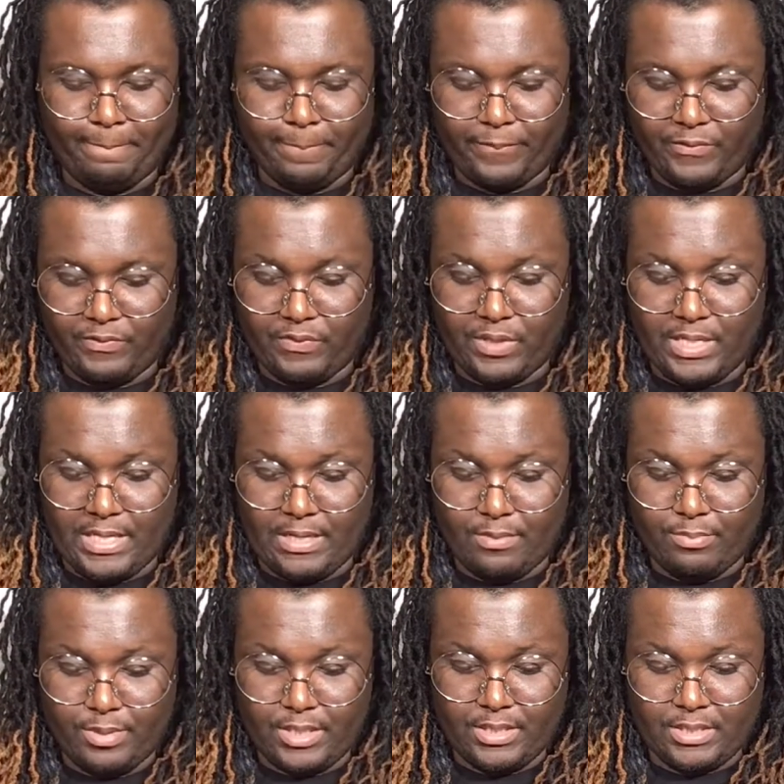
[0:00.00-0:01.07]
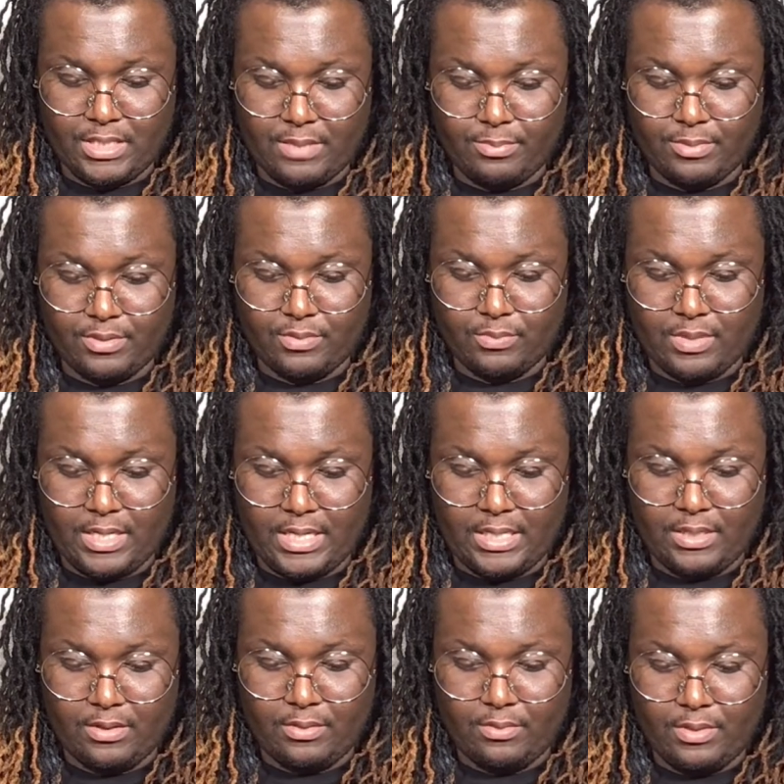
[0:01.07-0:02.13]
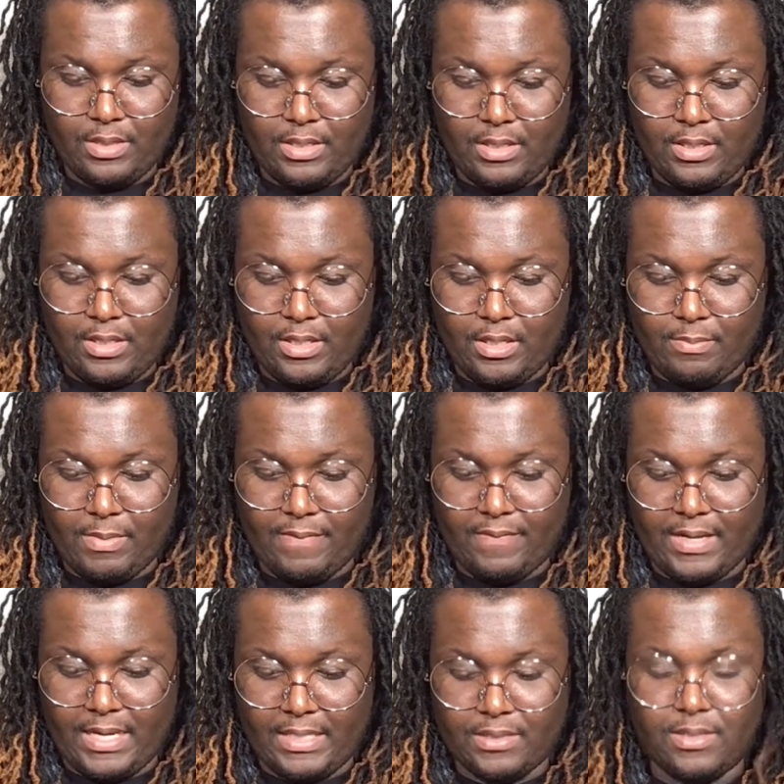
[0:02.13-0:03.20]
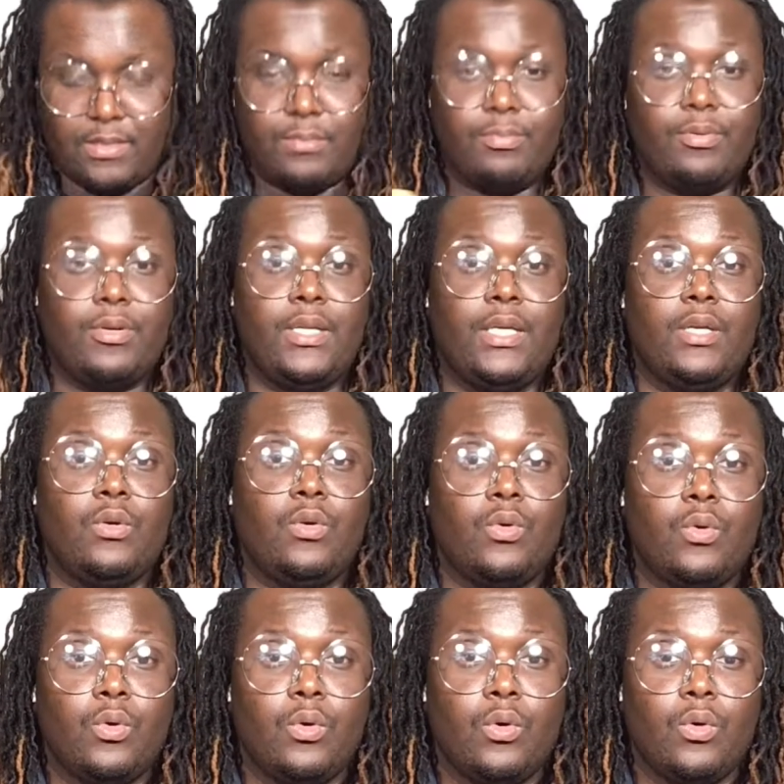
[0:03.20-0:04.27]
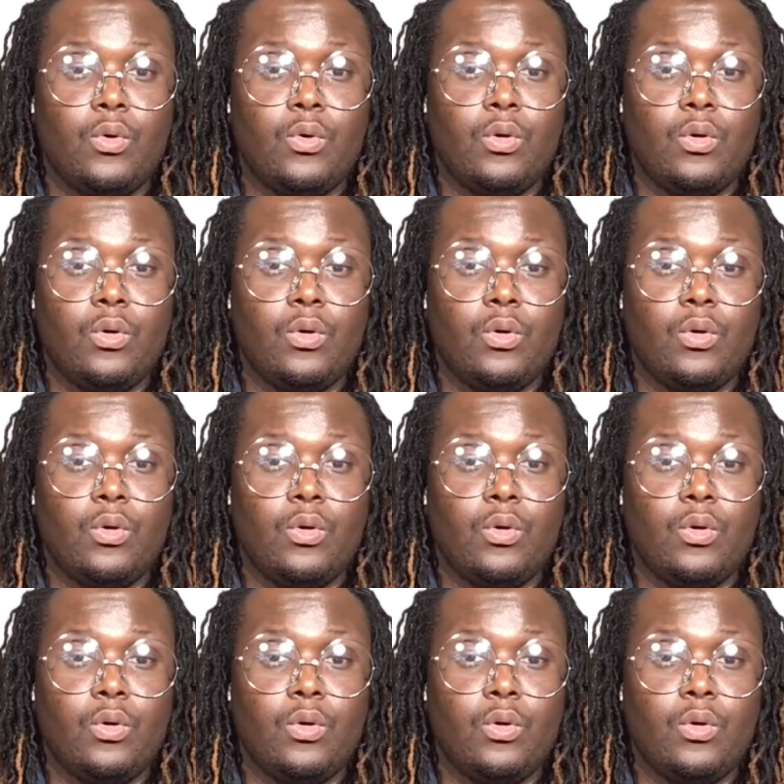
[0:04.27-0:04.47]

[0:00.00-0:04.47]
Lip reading: For now, Price Chopper is where I go. I've gotten some pretty cool